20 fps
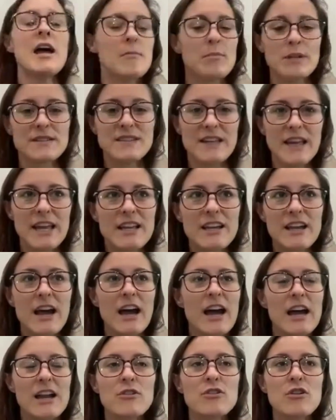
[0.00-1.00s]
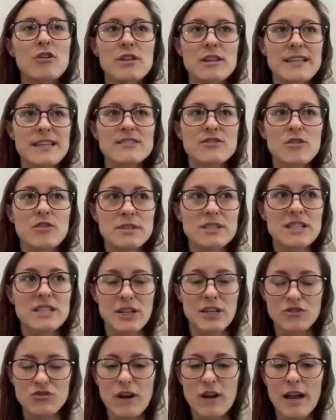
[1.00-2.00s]
But it's like, I don't know that that's always
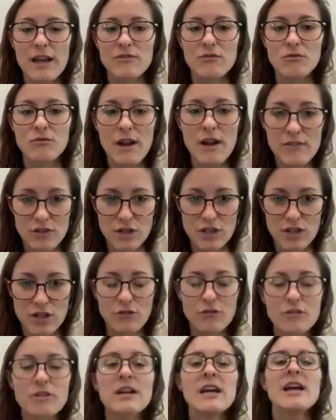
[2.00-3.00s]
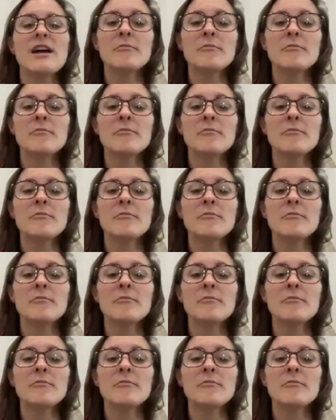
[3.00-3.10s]
going to drive revenue,